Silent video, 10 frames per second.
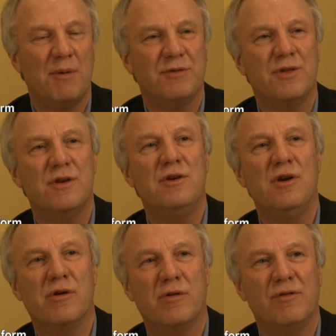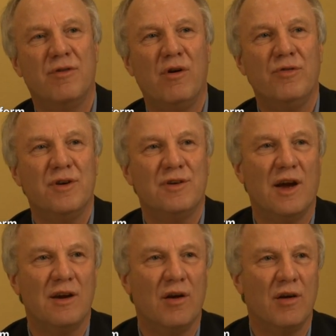the newer evolving
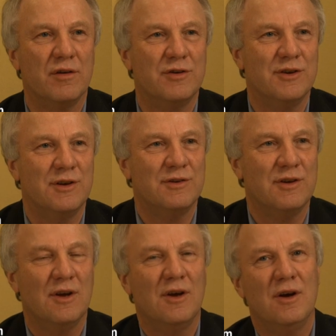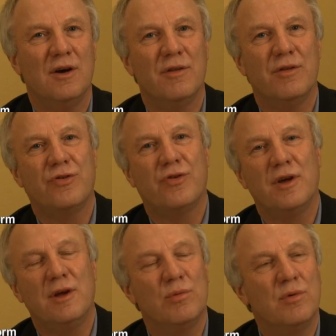technologies, the
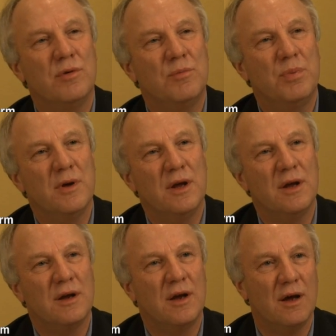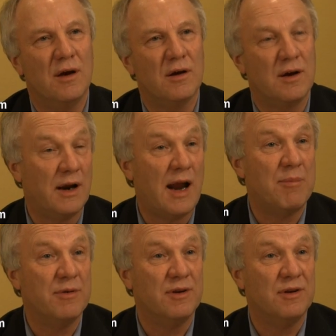three would be
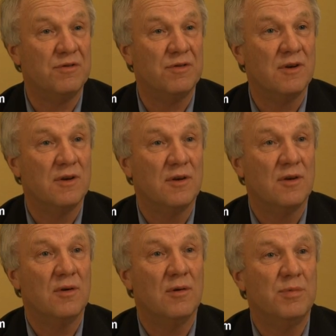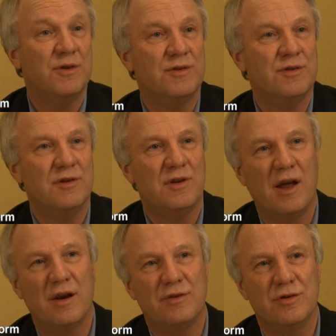collaborative business
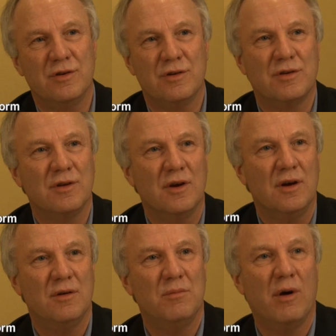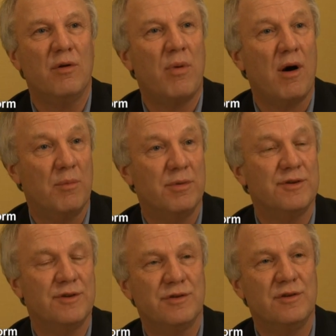intelligence, mobile
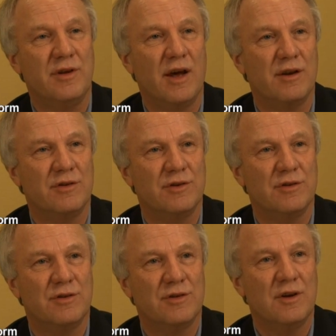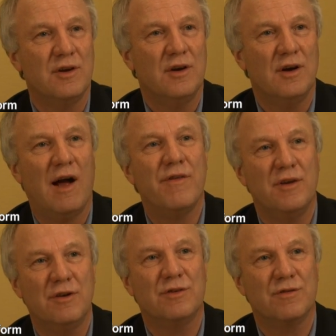business intelligence, and
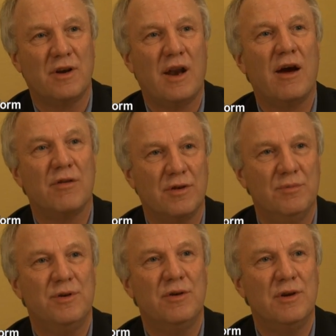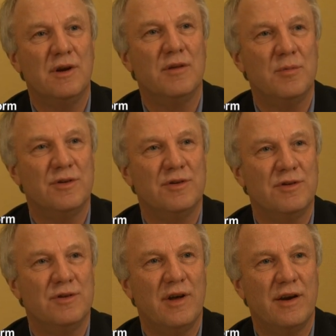the use of cloud computing in the
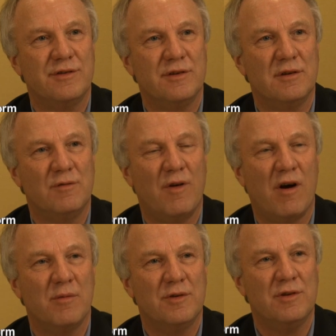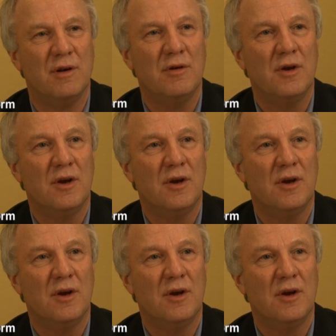business intelligence environment. So